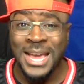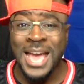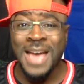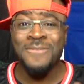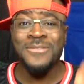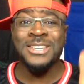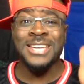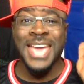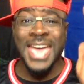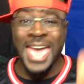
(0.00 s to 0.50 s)

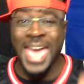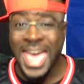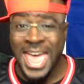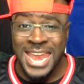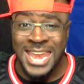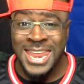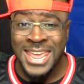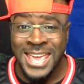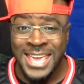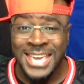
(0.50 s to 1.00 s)
having
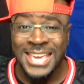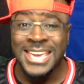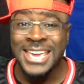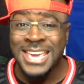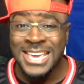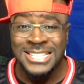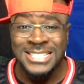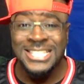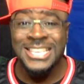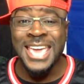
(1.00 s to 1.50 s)
Ed,
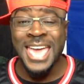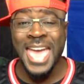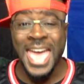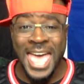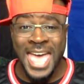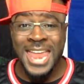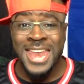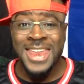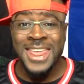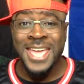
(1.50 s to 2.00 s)
Easy
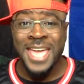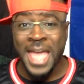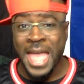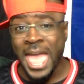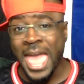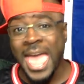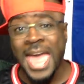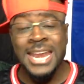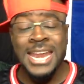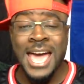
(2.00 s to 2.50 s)
Ed,
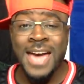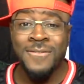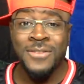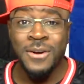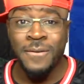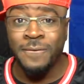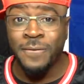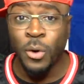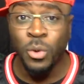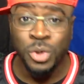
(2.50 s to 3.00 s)
and having
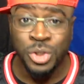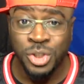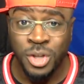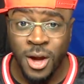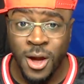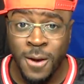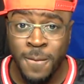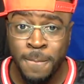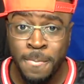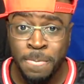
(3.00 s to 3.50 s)
a
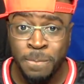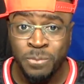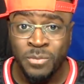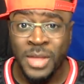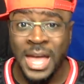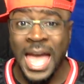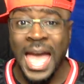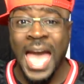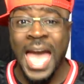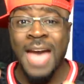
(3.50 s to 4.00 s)
Vo'Shawn.
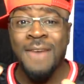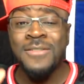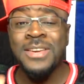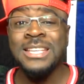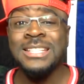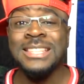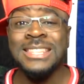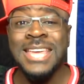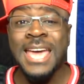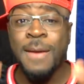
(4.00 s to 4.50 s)

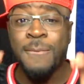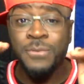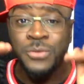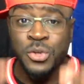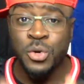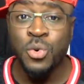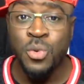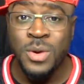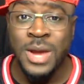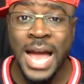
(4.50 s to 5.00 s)
Having them
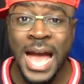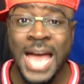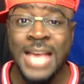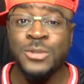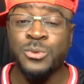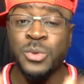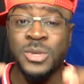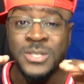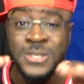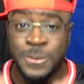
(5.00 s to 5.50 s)
two
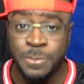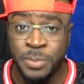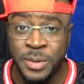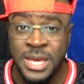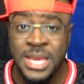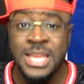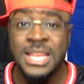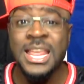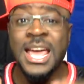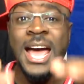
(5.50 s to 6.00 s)
guys with
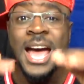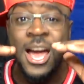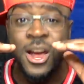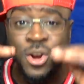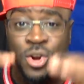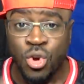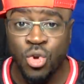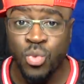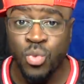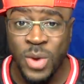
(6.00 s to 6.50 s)
speed,
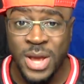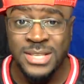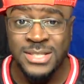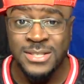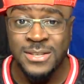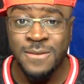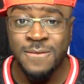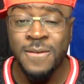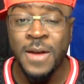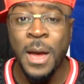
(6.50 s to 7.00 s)

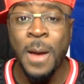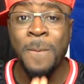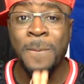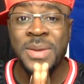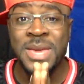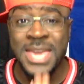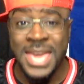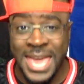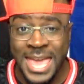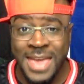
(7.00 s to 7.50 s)
aggressive
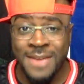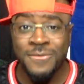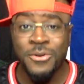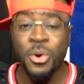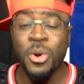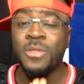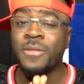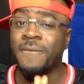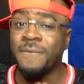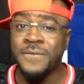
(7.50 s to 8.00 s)

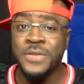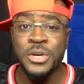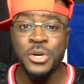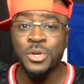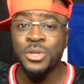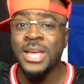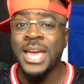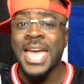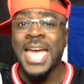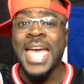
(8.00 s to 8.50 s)
behavior on the
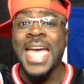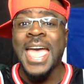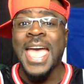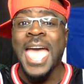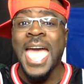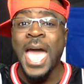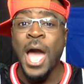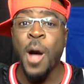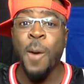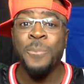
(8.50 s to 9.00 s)
field
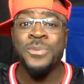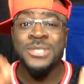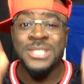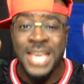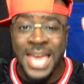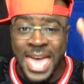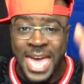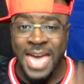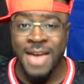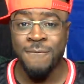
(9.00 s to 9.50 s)
helps
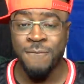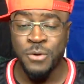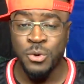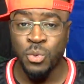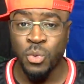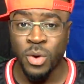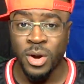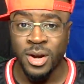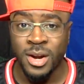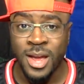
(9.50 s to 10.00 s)

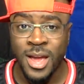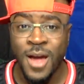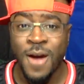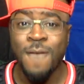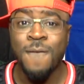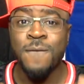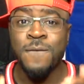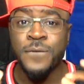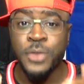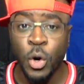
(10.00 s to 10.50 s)
everyone.
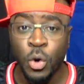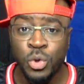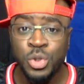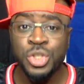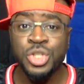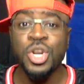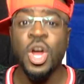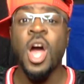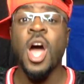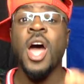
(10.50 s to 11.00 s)

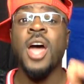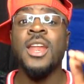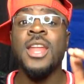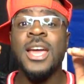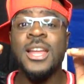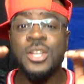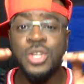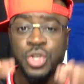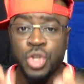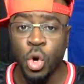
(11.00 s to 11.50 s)
Vo'Shawn
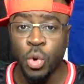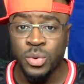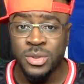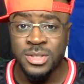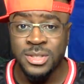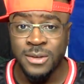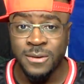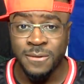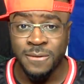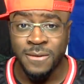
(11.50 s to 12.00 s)

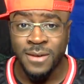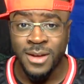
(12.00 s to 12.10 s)
Joseph.